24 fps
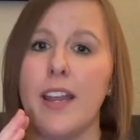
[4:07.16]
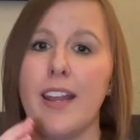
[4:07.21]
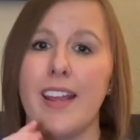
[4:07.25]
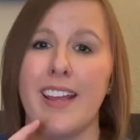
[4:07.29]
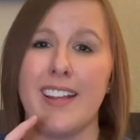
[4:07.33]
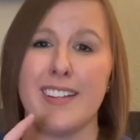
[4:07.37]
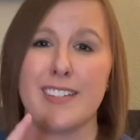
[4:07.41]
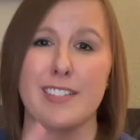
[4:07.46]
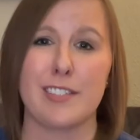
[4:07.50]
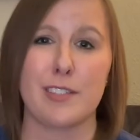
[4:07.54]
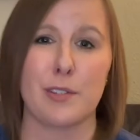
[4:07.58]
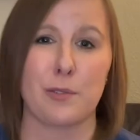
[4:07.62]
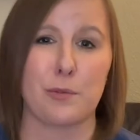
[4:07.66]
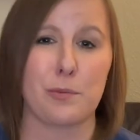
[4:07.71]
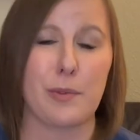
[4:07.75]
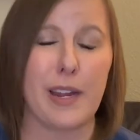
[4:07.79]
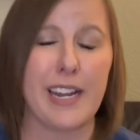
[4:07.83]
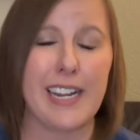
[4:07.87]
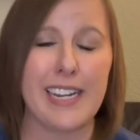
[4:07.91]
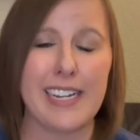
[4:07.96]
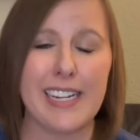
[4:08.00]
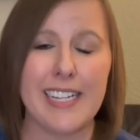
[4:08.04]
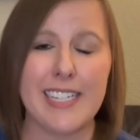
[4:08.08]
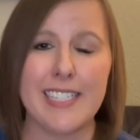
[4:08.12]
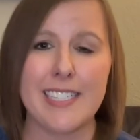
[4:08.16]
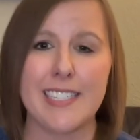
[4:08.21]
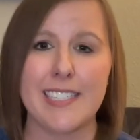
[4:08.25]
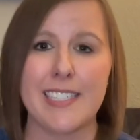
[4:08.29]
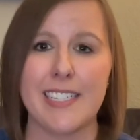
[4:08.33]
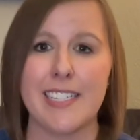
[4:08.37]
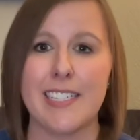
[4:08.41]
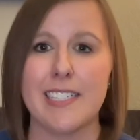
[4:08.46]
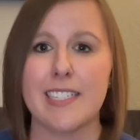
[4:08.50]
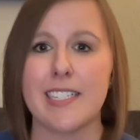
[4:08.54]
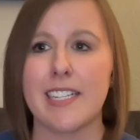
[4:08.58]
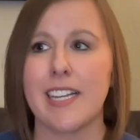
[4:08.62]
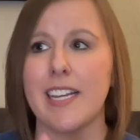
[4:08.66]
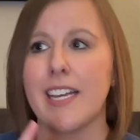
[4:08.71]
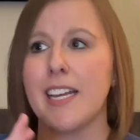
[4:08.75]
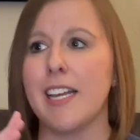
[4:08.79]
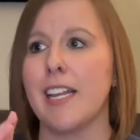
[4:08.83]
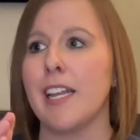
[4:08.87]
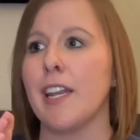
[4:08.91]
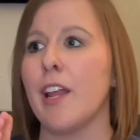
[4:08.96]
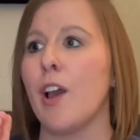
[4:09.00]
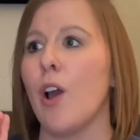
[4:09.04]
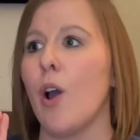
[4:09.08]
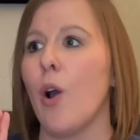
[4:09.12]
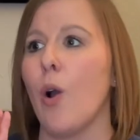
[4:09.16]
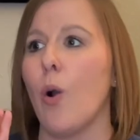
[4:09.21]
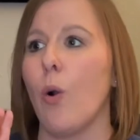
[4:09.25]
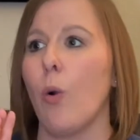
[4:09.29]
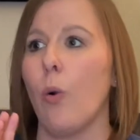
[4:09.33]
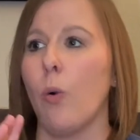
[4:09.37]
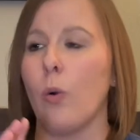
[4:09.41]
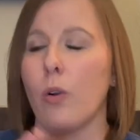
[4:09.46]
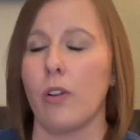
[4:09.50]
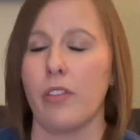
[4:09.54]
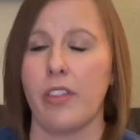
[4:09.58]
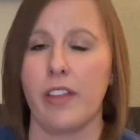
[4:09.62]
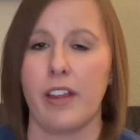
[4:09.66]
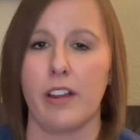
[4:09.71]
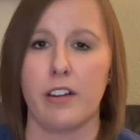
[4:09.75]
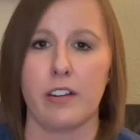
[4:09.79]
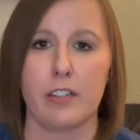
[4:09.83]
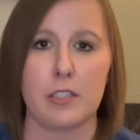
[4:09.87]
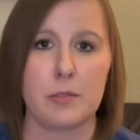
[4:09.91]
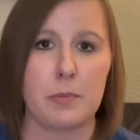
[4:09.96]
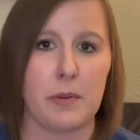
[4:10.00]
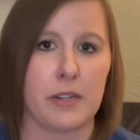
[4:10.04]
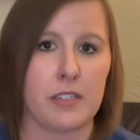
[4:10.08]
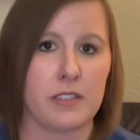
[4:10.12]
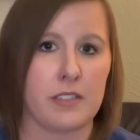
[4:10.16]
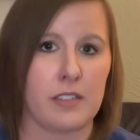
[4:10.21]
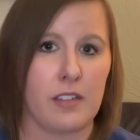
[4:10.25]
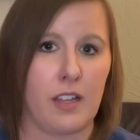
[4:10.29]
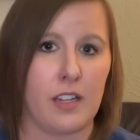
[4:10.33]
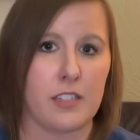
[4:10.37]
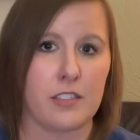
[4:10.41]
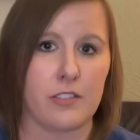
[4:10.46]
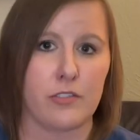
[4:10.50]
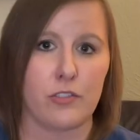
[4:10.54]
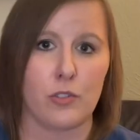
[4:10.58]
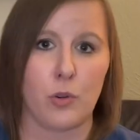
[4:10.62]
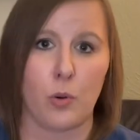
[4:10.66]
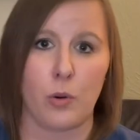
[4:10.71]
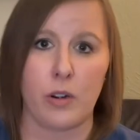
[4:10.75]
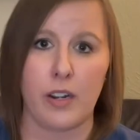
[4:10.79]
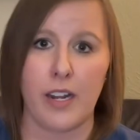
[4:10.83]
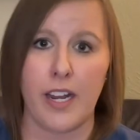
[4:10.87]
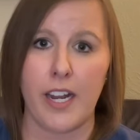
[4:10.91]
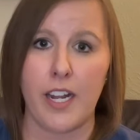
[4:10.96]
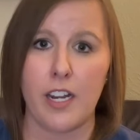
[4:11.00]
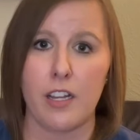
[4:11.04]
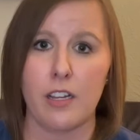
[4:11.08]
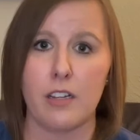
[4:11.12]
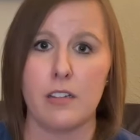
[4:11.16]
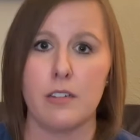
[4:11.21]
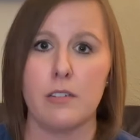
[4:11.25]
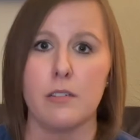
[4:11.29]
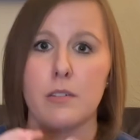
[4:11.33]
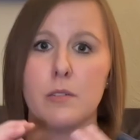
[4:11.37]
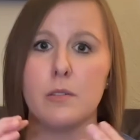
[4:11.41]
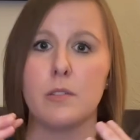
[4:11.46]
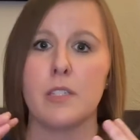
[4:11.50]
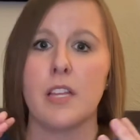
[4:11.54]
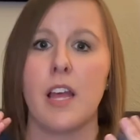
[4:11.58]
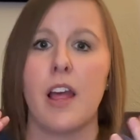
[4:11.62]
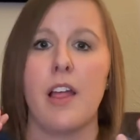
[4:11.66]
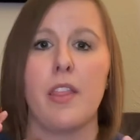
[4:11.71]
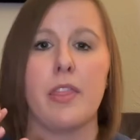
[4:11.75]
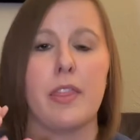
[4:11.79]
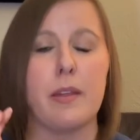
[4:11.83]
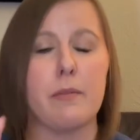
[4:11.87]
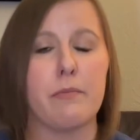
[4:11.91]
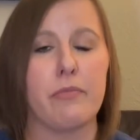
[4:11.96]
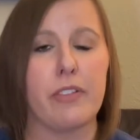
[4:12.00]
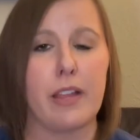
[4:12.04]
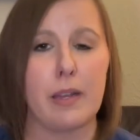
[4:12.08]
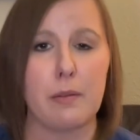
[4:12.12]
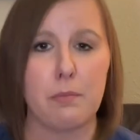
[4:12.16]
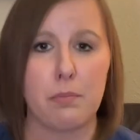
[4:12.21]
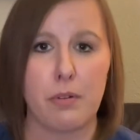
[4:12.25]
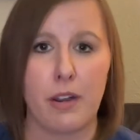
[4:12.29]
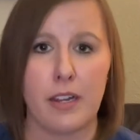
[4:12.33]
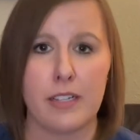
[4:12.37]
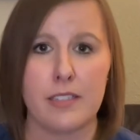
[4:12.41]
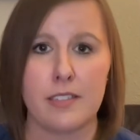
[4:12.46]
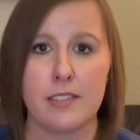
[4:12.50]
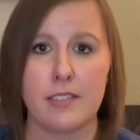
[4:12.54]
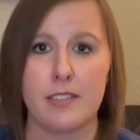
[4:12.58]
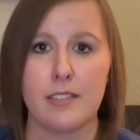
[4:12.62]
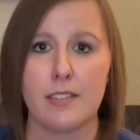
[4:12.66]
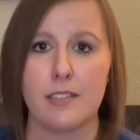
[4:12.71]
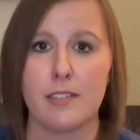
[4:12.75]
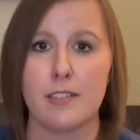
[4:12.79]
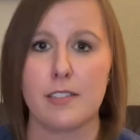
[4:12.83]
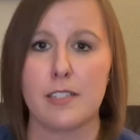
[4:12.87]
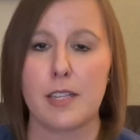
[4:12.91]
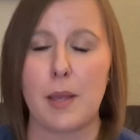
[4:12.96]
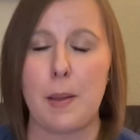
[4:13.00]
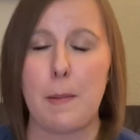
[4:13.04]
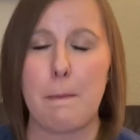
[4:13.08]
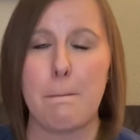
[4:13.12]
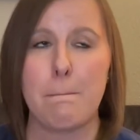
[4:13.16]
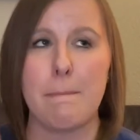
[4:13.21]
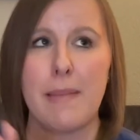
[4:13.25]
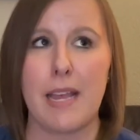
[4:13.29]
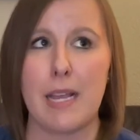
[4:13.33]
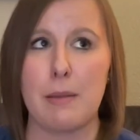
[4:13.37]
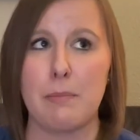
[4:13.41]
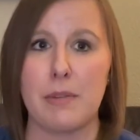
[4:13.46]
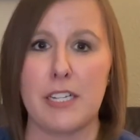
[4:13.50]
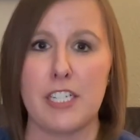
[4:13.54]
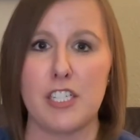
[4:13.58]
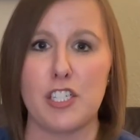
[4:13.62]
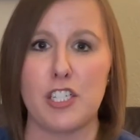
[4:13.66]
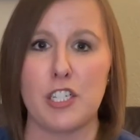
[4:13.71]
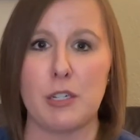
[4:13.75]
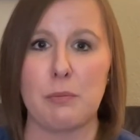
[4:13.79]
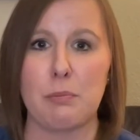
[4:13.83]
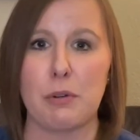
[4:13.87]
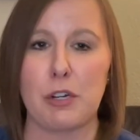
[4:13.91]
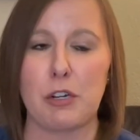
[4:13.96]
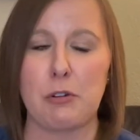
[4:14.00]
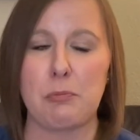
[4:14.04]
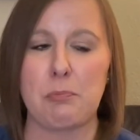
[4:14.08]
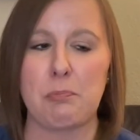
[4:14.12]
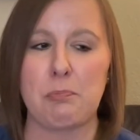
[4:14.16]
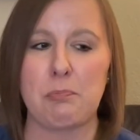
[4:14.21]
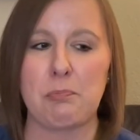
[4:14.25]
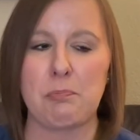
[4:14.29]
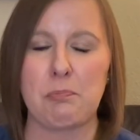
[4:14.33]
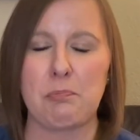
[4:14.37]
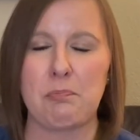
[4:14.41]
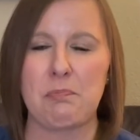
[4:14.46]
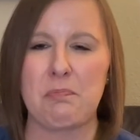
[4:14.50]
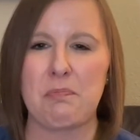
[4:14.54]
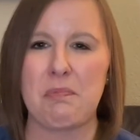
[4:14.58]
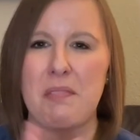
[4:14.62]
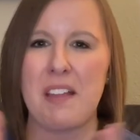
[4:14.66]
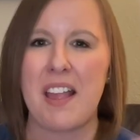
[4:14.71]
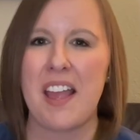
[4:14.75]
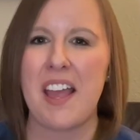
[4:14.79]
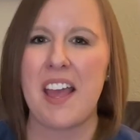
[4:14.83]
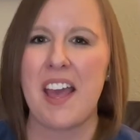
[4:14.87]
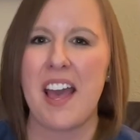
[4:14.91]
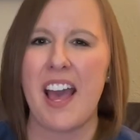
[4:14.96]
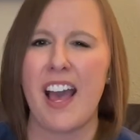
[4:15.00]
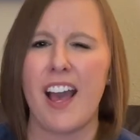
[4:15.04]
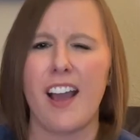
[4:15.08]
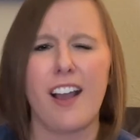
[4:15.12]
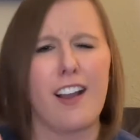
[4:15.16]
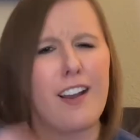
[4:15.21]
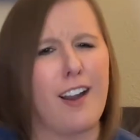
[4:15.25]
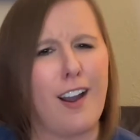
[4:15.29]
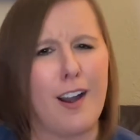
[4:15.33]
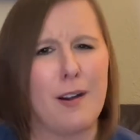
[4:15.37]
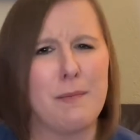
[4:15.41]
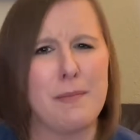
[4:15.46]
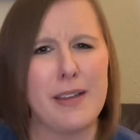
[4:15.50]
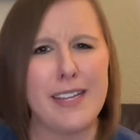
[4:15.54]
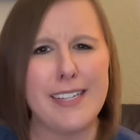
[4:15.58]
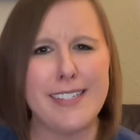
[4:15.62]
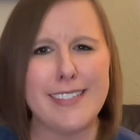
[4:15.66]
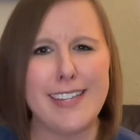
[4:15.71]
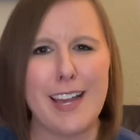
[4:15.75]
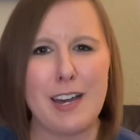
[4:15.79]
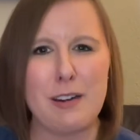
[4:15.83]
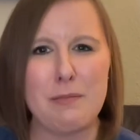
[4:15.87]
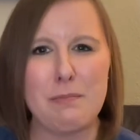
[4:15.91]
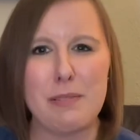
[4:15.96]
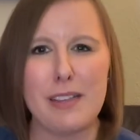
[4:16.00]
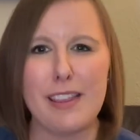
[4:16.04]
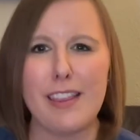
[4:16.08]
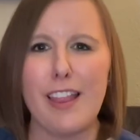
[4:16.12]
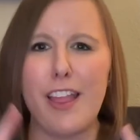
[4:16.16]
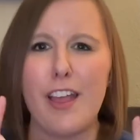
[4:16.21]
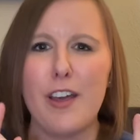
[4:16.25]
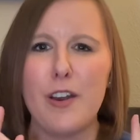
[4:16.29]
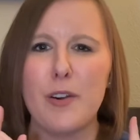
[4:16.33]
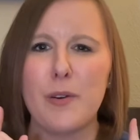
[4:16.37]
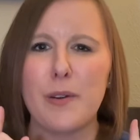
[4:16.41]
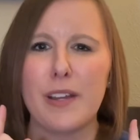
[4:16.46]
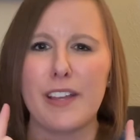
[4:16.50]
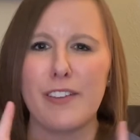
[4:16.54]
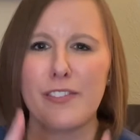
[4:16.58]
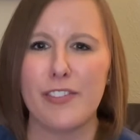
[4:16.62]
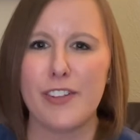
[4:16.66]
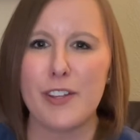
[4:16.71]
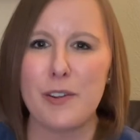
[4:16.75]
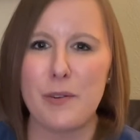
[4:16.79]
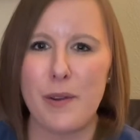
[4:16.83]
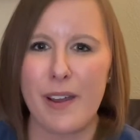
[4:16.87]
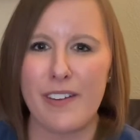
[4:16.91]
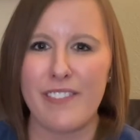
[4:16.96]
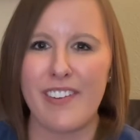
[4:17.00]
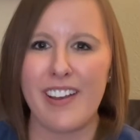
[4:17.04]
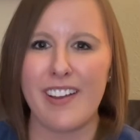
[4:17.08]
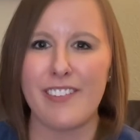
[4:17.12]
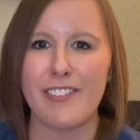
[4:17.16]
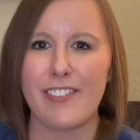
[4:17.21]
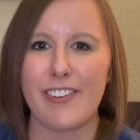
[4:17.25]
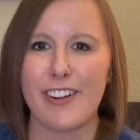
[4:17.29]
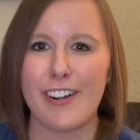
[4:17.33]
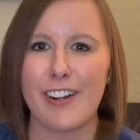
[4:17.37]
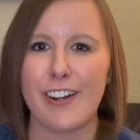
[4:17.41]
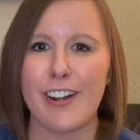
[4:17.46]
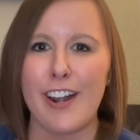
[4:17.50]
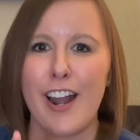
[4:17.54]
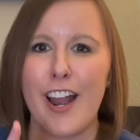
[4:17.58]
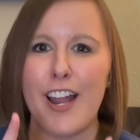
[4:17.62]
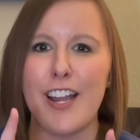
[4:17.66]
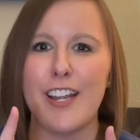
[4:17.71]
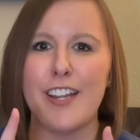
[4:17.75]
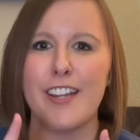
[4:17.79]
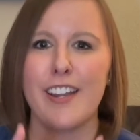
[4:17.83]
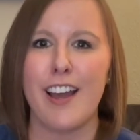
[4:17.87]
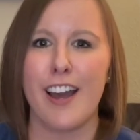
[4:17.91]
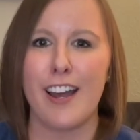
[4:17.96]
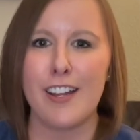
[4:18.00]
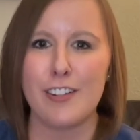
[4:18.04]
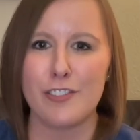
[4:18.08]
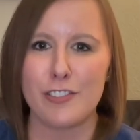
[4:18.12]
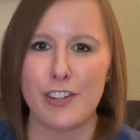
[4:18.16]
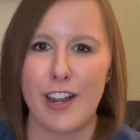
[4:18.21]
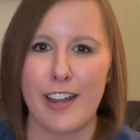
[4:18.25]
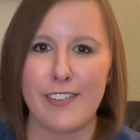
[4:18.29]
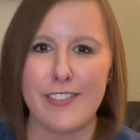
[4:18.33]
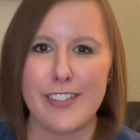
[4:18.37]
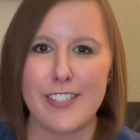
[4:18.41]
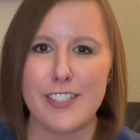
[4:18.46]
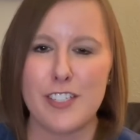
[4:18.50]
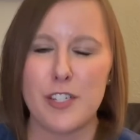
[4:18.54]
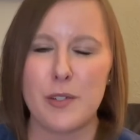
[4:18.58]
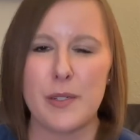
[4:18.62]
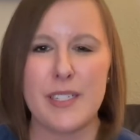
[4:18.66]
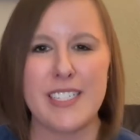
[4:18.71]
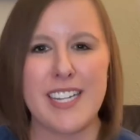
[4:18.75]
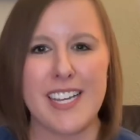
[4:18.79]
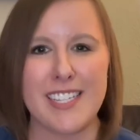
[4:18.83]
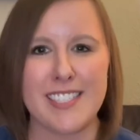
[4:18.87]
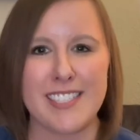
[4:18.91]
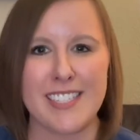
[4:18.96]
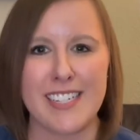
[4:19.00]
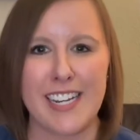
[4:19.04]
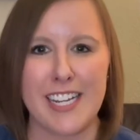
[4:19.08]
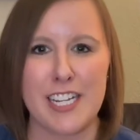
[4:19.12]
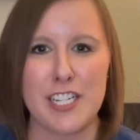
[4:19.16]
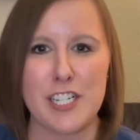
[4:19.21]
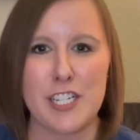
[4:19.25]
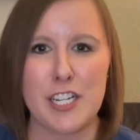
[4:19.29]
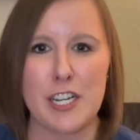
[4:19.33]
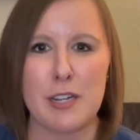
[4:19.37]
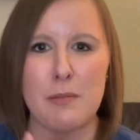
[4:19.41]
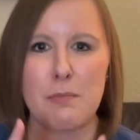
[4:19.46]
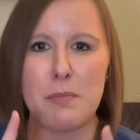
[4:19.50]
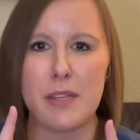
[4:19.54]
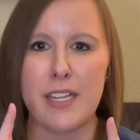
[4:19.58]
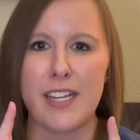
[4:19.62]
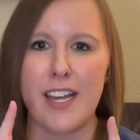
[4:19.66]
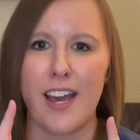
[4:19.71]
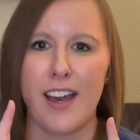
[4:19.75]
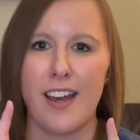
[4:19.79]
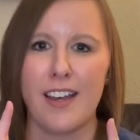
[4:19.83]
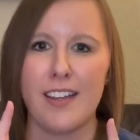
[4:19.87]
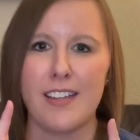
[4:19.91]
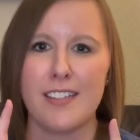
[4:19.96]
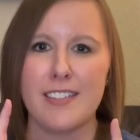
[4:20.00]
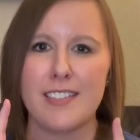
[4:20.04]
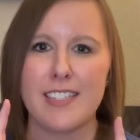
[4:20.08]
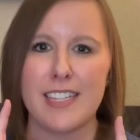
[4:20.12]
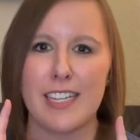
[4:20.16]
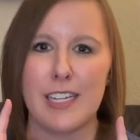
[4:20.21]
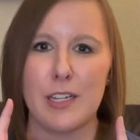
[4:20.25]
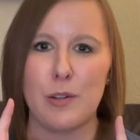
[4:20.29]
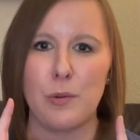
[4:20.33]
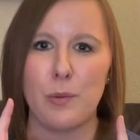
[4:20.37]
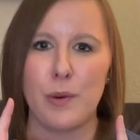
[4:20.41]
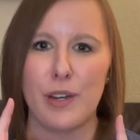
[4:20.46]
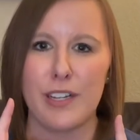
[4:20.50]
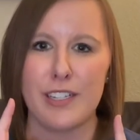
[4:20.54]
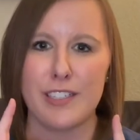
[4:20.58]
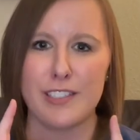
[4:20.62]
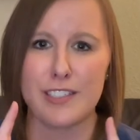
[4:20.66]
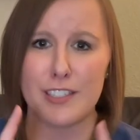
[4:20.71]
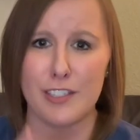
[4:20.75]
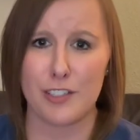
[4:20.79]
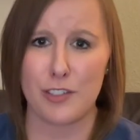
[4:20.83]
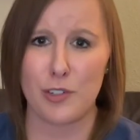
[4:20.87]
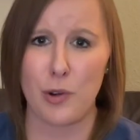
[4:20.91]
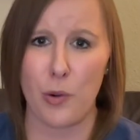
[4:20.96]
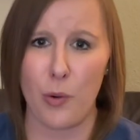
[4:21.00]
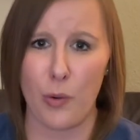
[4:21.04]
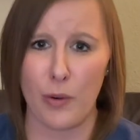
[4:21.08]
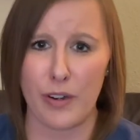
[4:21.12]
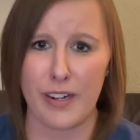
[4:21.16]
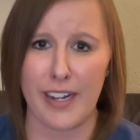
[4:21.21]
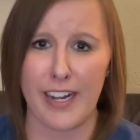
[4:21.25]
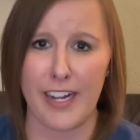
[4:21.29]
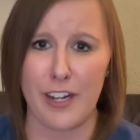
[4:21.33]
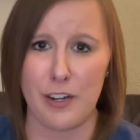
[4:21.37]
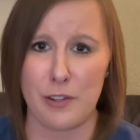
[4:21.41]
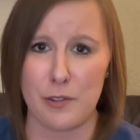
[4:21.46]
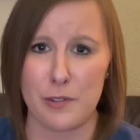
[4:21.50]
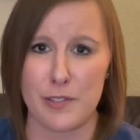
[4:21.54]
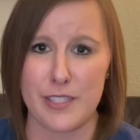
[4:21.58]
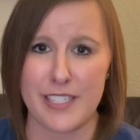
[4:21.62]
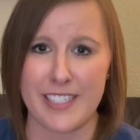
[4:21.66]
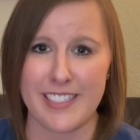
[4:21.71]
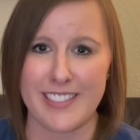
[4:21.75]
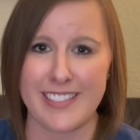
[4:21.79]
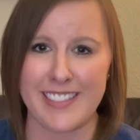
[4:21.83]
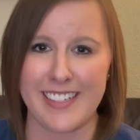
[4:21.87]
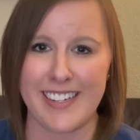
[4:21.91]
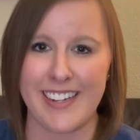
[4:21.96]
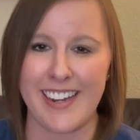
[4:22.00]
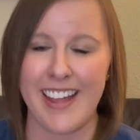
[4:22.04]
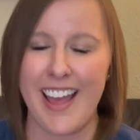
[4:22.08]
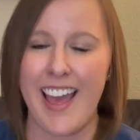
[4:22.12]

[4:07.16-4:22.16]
it's the rainy season, or they're experiencing lots of tornadoes, then flight prices may be cheaper. Comment down below if you have ever not traveled to a destination because it was tornado season.